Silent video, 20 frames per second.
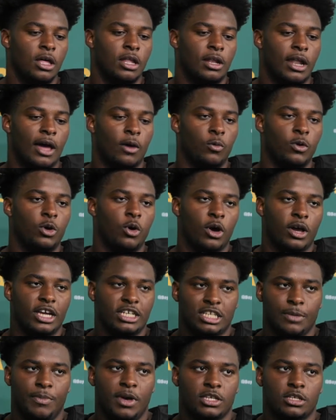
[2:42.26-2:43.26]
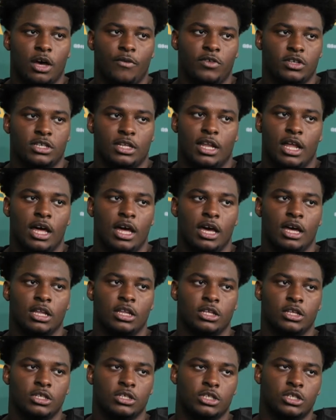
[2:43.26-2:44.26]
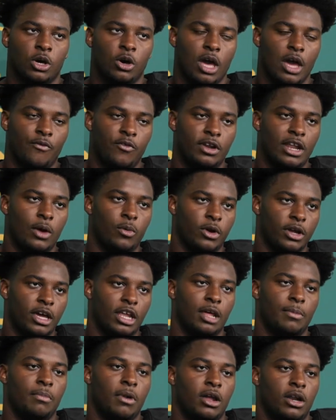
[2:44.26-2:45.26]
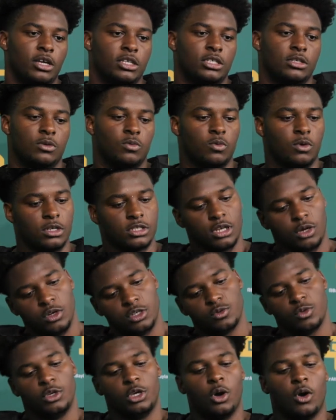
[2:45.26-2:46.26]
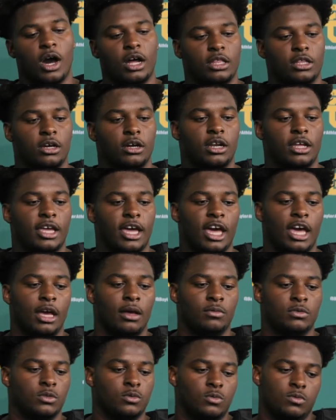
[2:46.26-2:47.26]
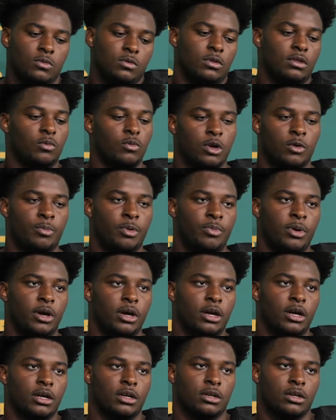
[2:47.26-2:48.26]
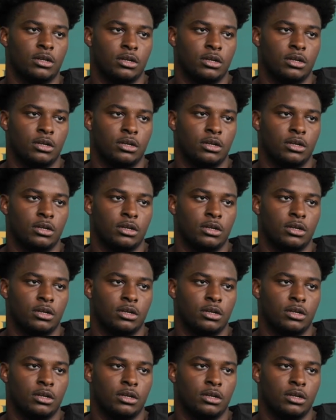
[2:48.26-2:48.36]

like we go against the best offensive line. So every day we're getting better. So once we go out there in the games, we're prepared.